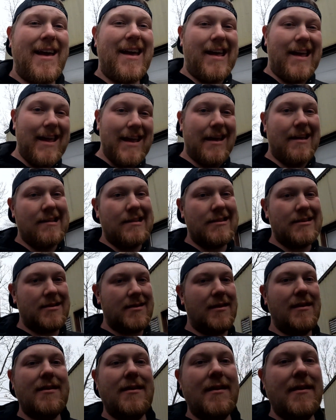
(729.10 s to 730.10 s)
And
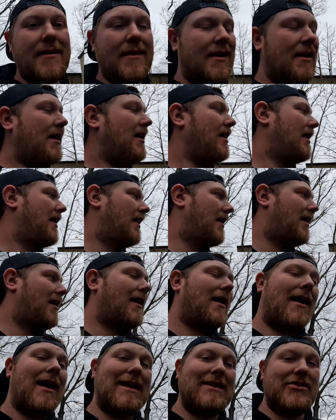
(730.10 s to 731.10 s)

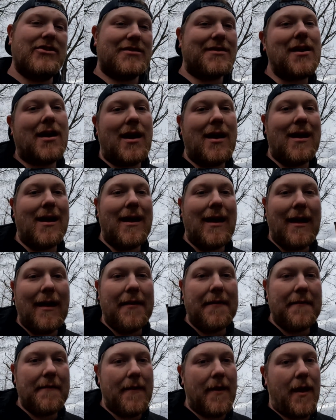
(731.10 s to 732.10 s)
I just
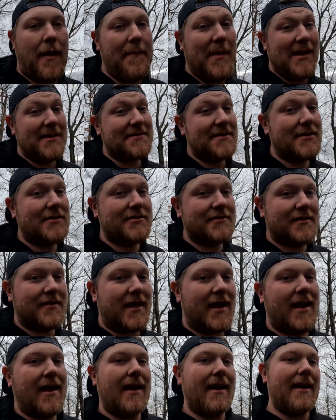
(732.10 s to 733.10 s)
got a message
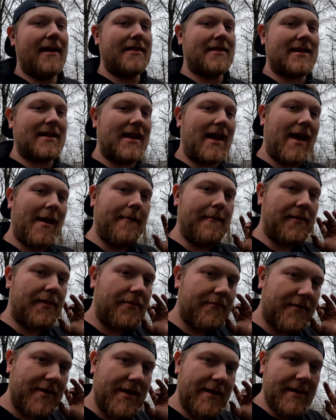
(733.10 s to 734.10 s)
that the
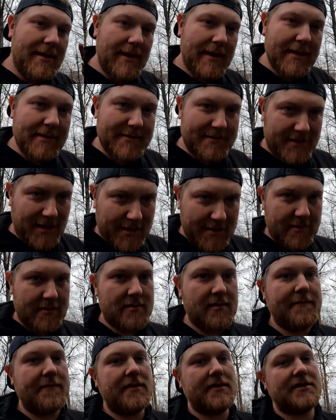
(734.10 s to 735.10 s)
M3 is
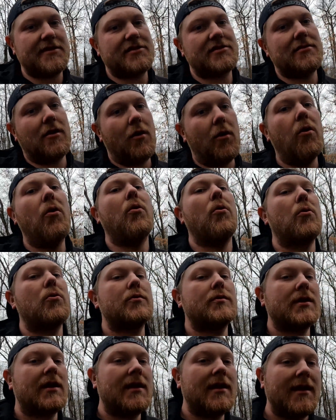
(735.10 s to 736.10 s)
tentatively
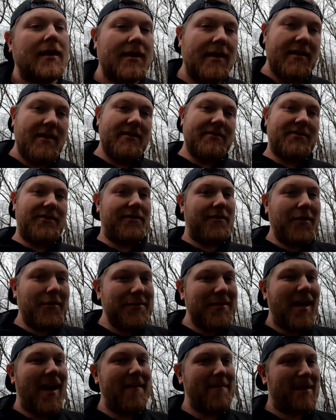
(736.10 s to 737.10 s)
sold. So you know
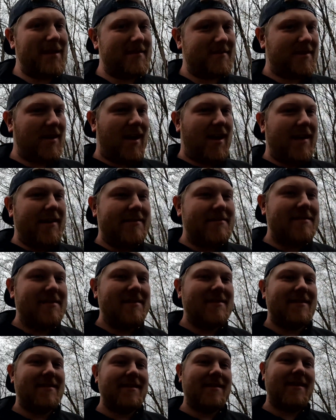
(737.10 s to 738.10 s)
what that means, guys.
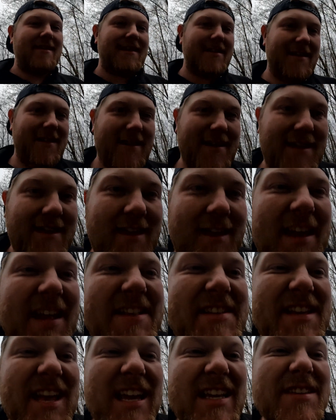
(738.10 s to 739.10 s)

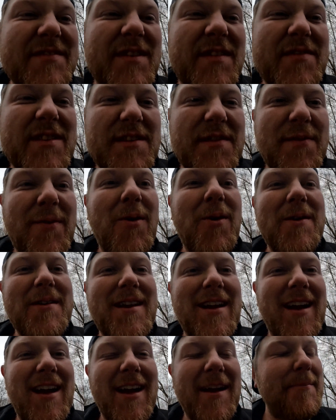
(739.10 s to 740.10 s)
It's S54
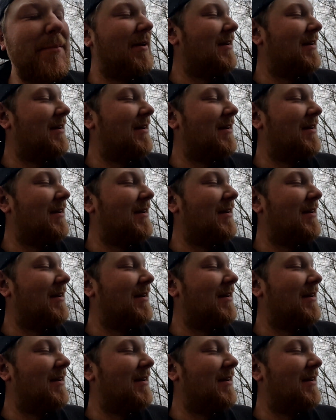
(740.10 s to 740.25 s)
time.